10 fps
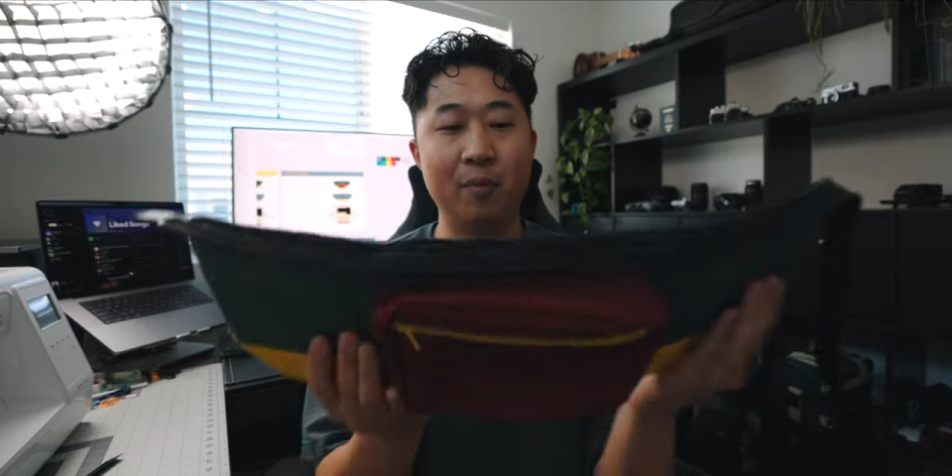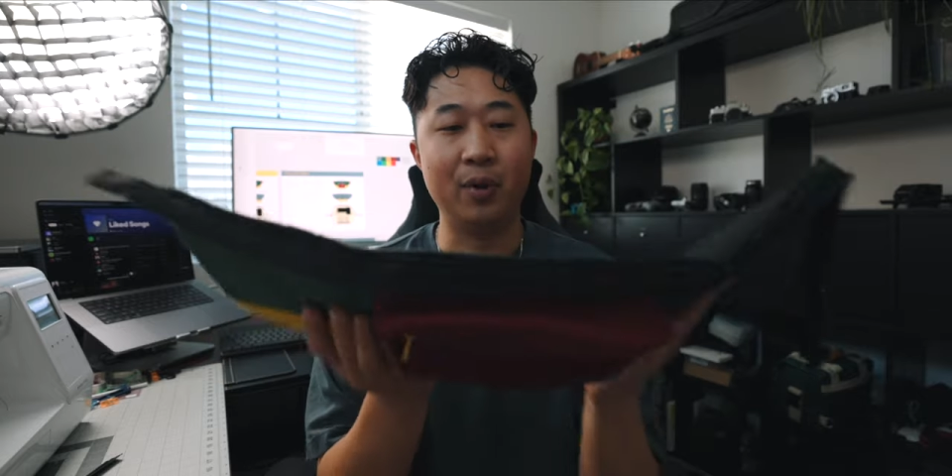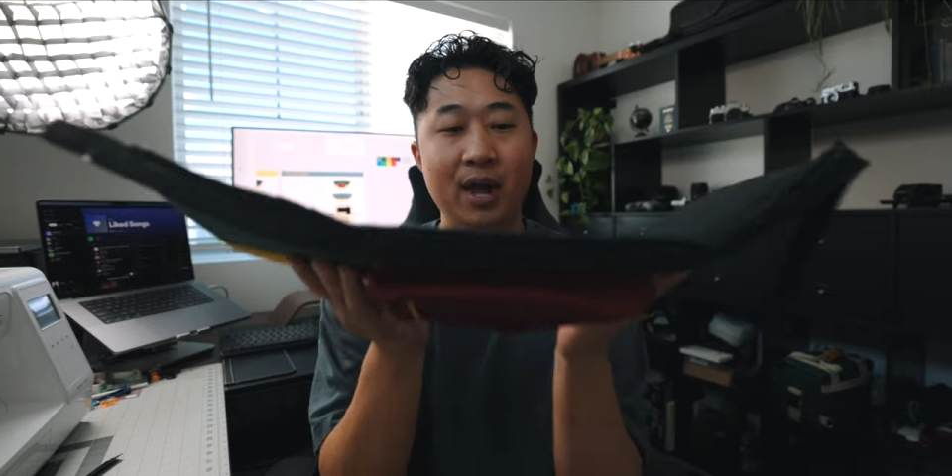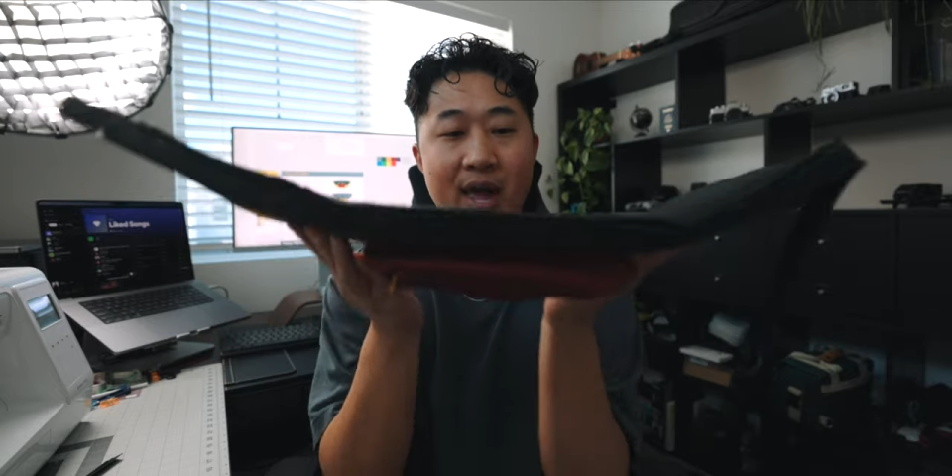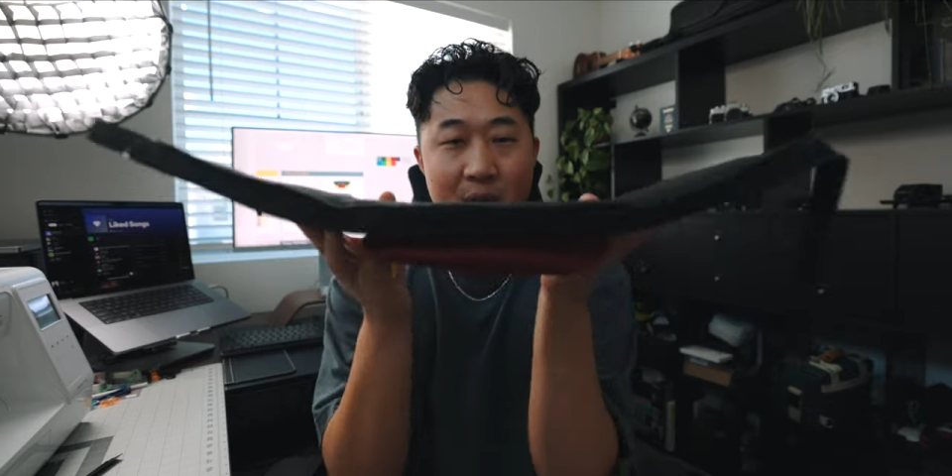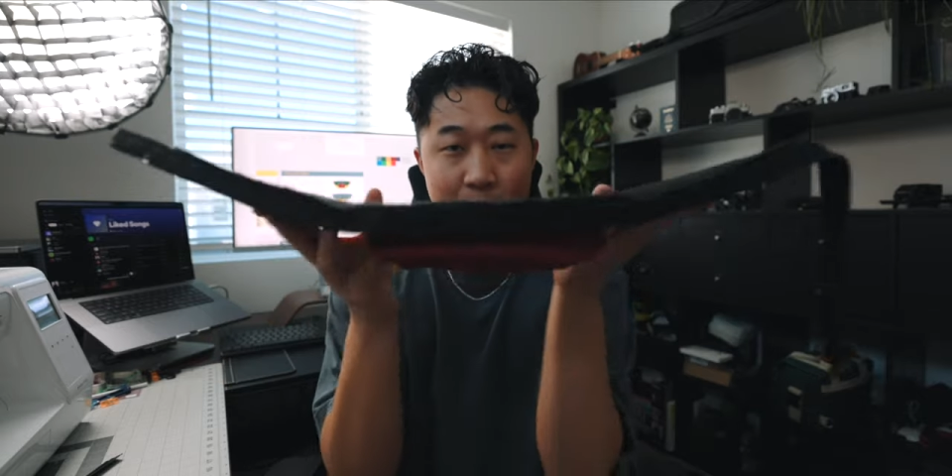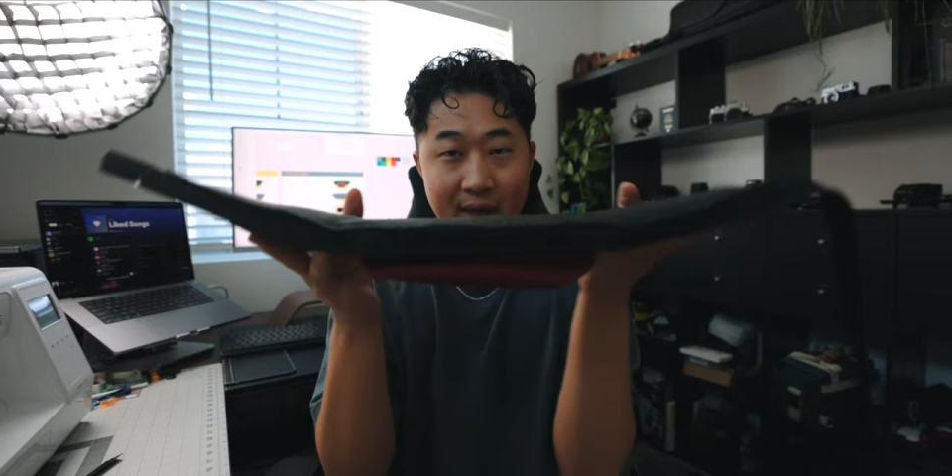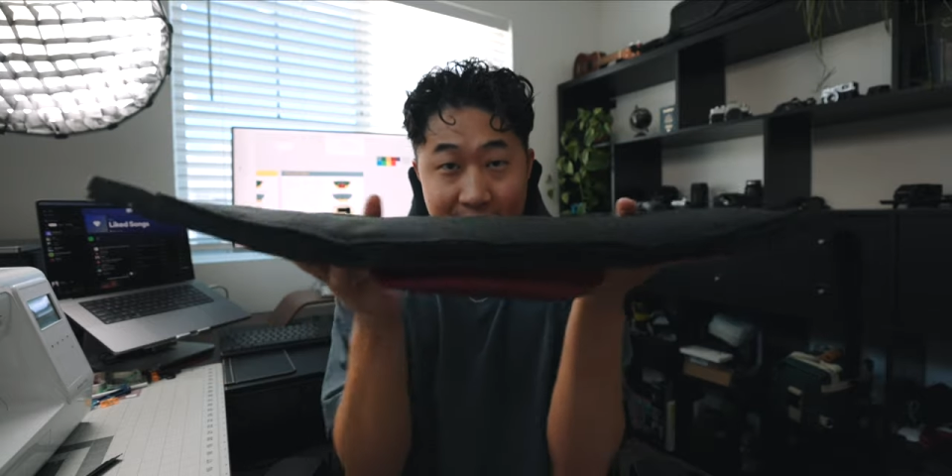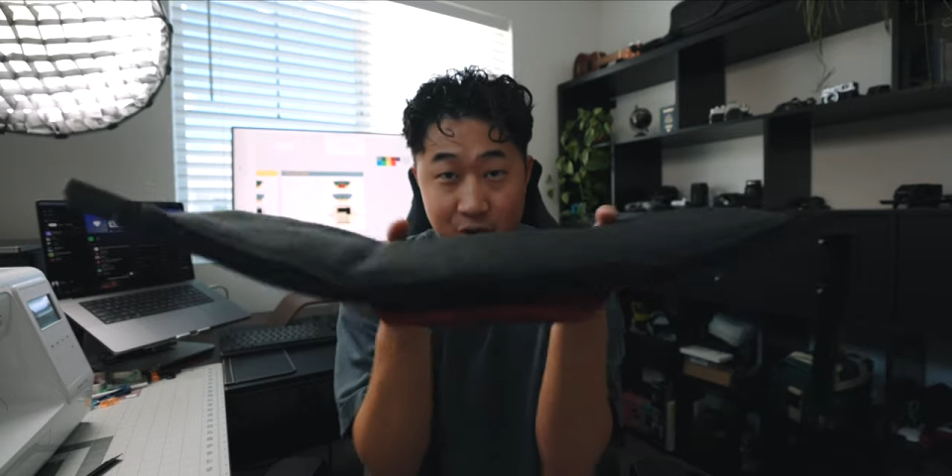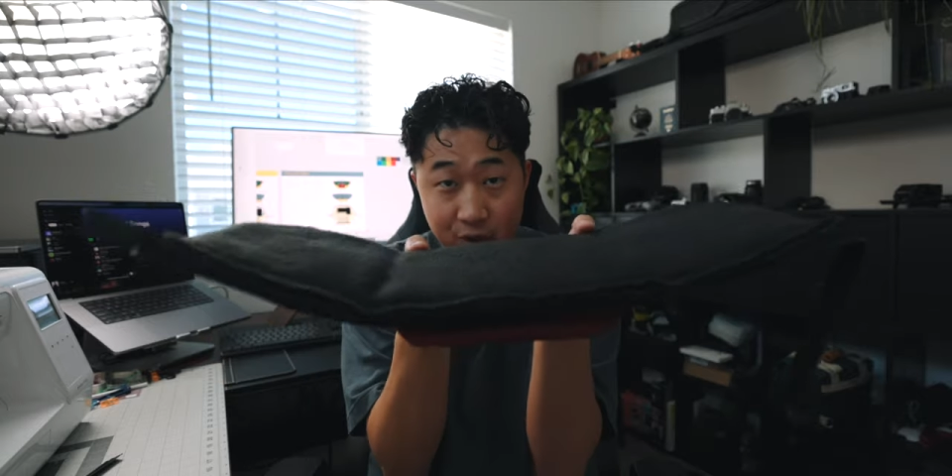but it will
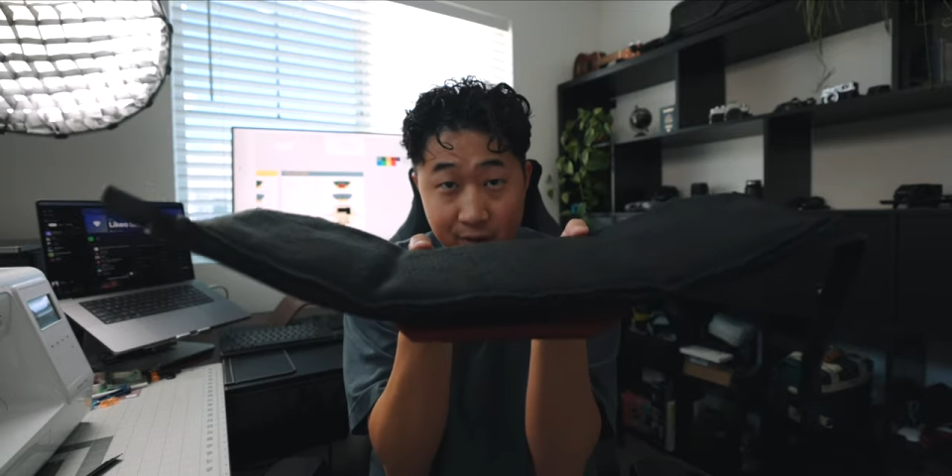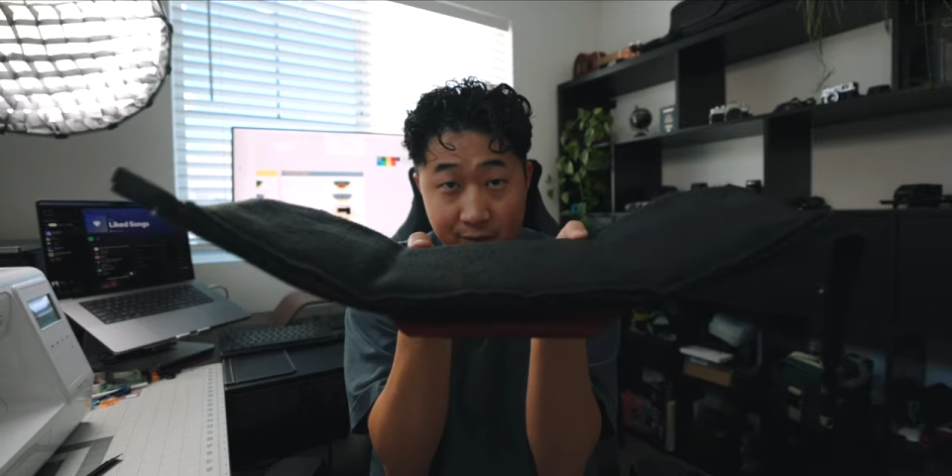actually